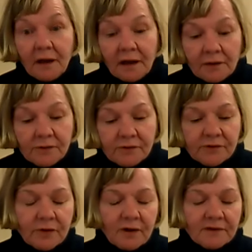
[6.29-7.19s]
In
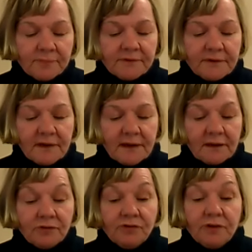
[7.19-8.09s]
Luke's Gospel
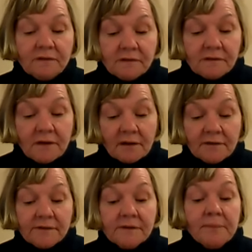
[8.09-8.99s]
today, Jesus
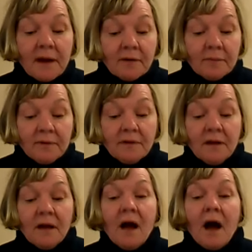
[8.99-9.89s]
tells the parable
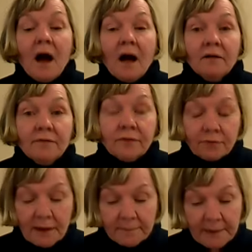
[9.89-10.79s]
of the
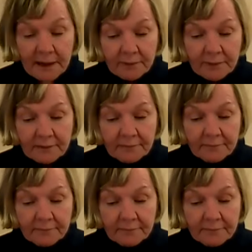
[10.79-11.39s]
great banquet.